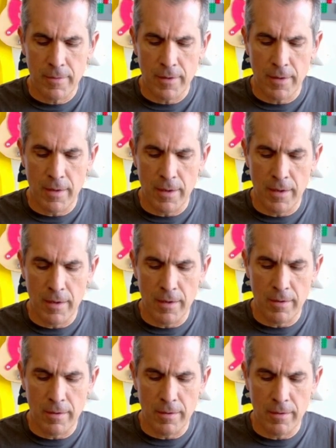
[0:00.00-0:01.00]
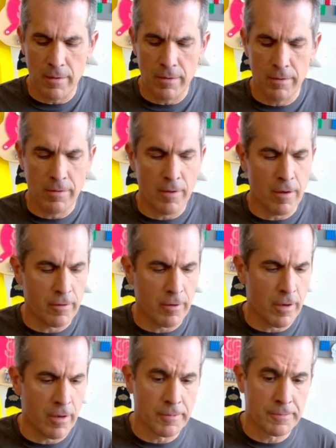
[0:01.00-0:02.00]
and solder it
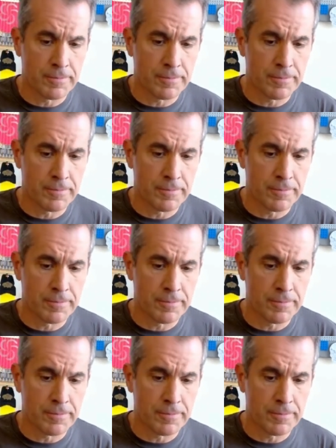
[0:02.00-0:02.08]
on.